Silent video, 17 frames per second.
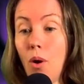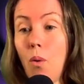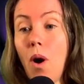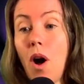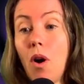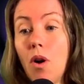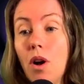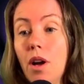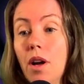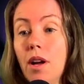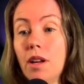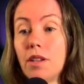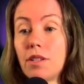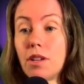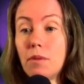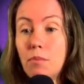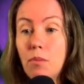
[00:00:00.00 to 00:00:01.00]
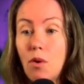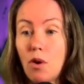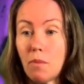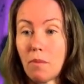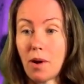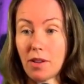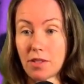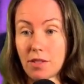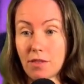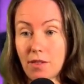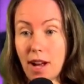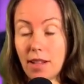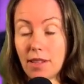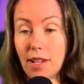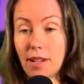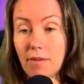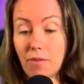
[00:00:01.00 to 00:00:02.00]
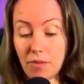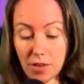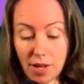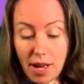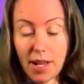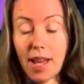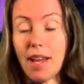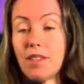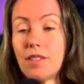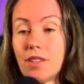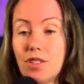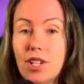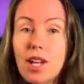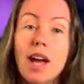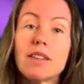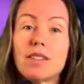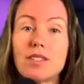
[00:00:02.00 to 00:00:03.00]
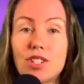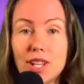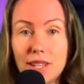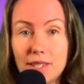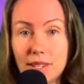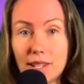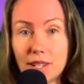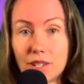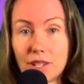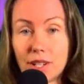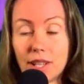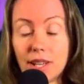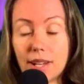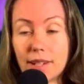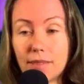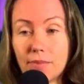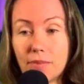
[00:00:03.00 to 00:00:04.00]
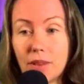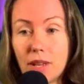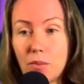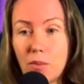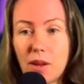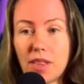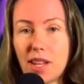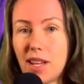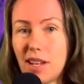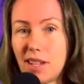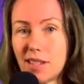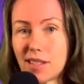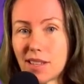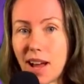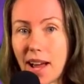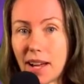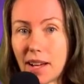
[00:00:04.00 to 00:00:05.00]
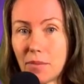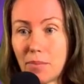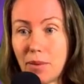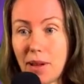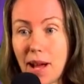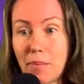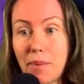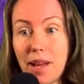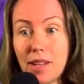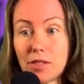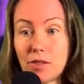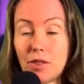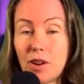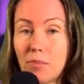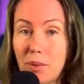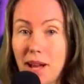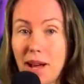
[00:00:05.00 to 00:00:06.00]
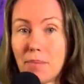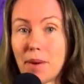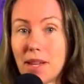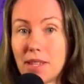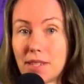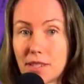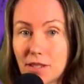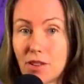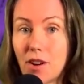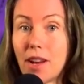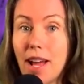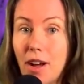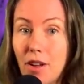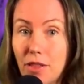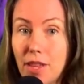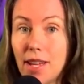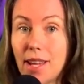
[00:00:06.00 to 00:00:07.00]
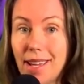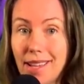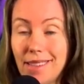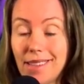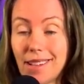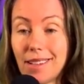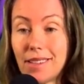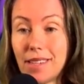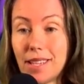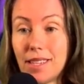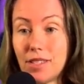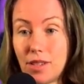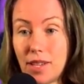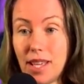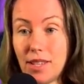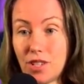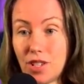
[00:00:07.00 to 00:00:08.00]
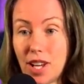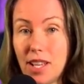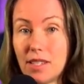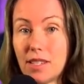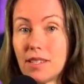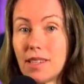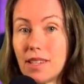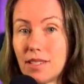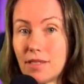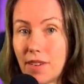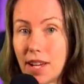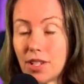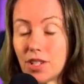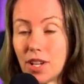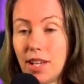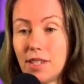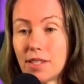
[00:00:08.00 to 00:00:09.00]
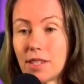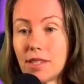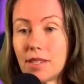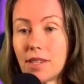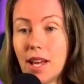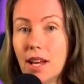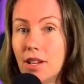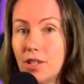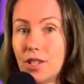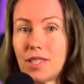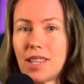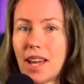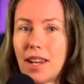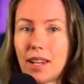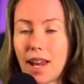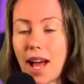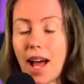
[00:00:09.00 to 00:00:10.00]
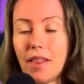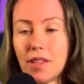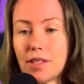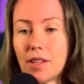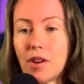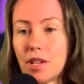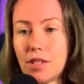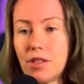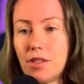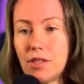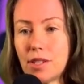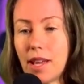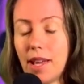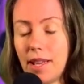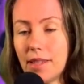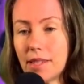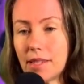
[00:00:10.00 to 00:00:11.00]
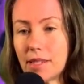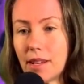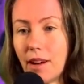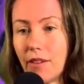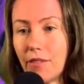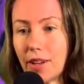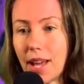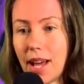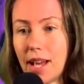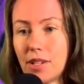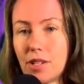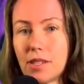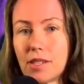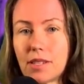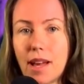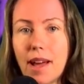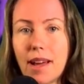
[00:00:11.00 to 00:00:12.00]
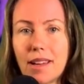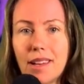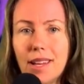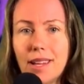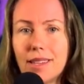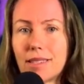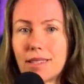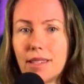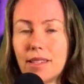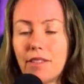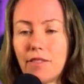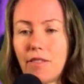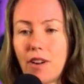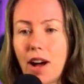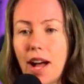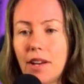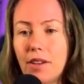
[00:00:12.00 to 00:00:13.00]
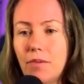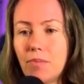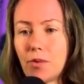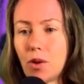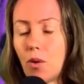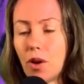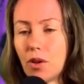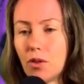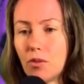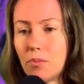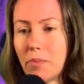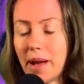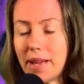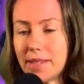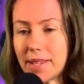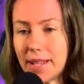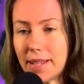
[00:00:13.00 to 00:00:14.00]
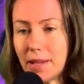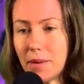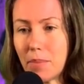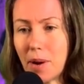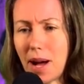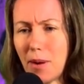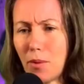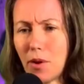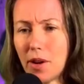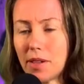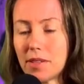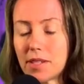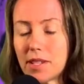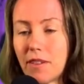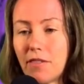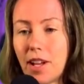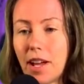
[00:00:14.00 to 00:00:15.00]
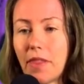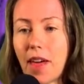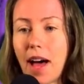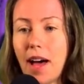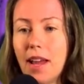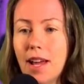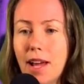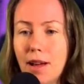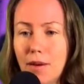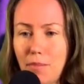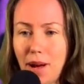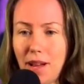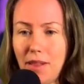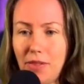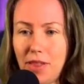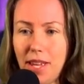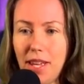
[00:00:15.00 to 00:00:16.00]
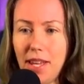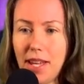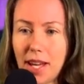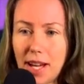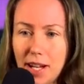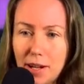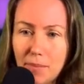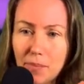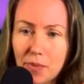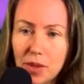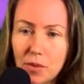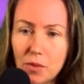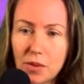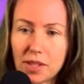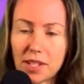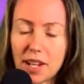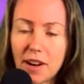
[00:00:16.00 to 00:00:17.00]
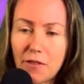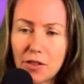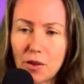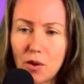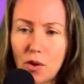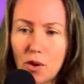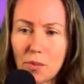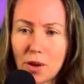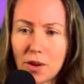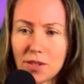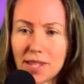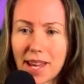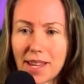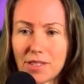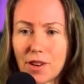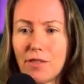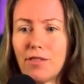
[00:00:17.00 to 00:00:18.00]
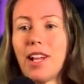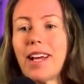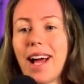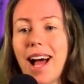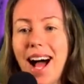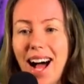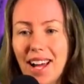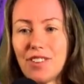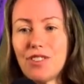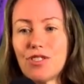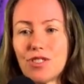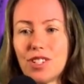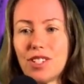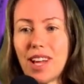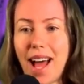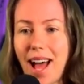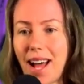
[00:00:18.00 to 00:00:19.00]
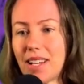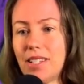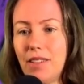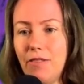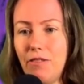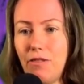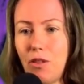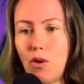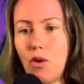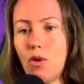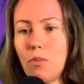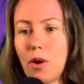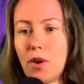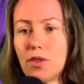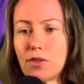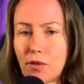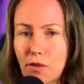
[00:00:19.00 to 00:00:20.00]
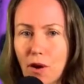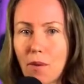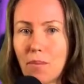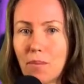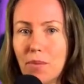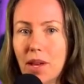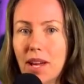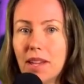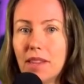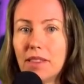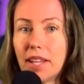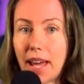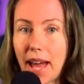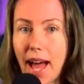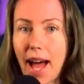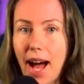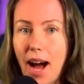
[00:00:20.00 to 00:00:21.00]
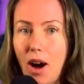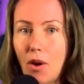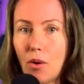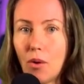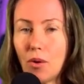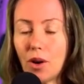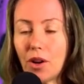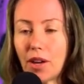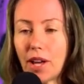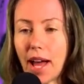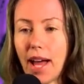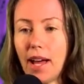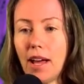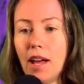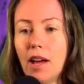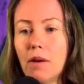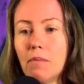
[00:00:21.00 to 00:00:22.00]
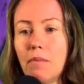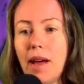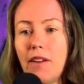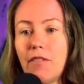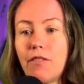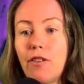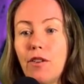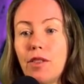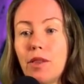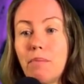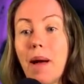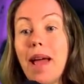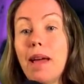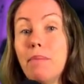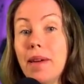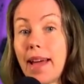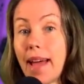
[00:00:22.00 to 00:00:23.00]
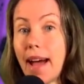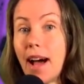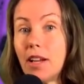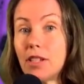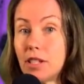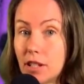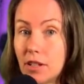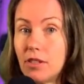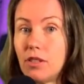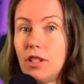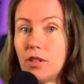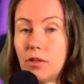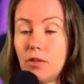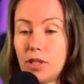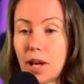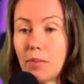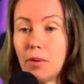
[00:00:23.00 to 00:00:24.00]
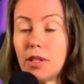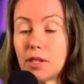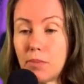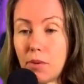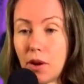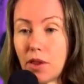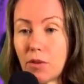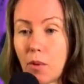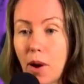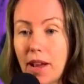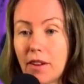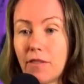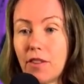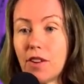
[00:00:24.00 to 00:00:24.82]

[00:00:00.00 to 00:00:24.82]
Well, so more mozzarella. Okay, so she has a cheese addiction here. Whether it is like plant-based or not, plant-based is not healthy either. These cheeses, these fake cheeses, just get it out. There's no excuse to eat this stuff, okay? It's just like solidified oil, basically, palm oil and stuff like that. But the stuff with the hormones has over like 100 active hormones from the cow, okay? Meant for the baby cow to, you know, double its birth weight in the